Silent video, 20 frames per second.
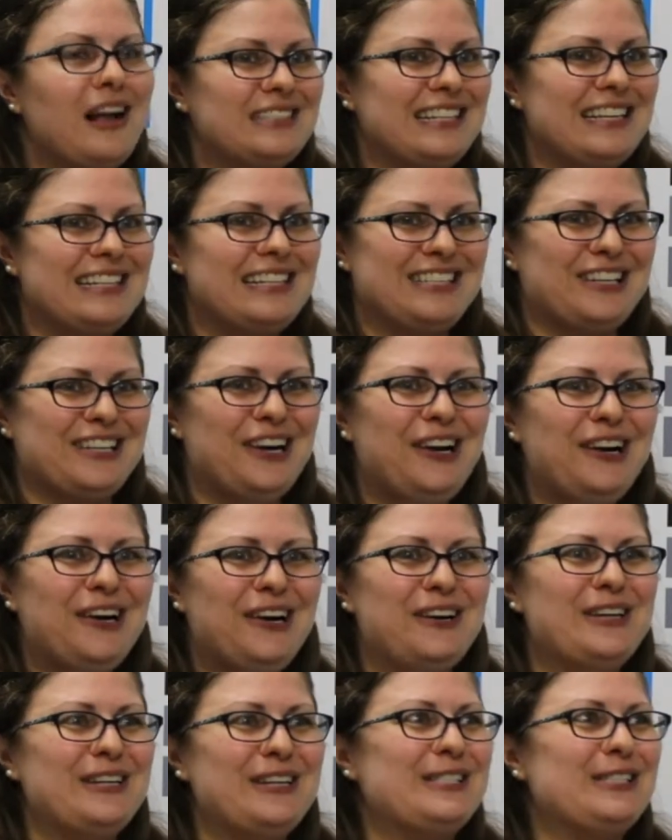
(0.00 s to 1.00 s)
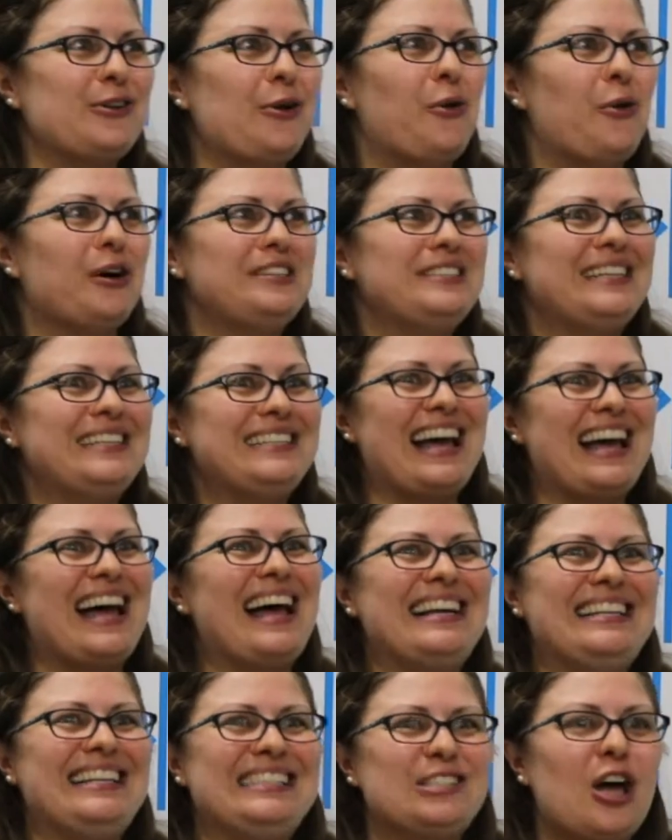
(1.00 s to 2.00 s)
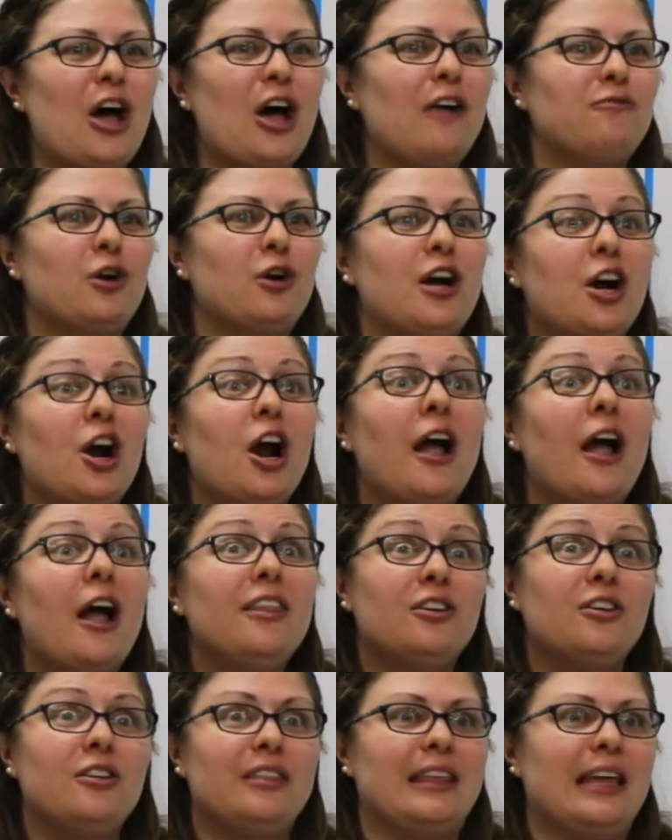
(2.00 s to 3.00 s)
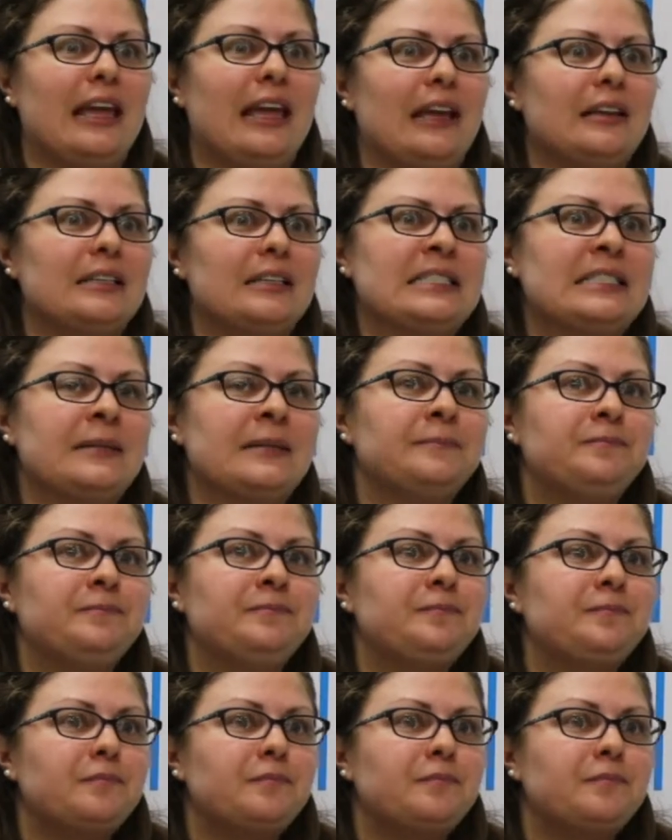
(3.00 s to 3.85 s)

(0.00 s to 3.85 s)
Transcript: processors or design software or other things.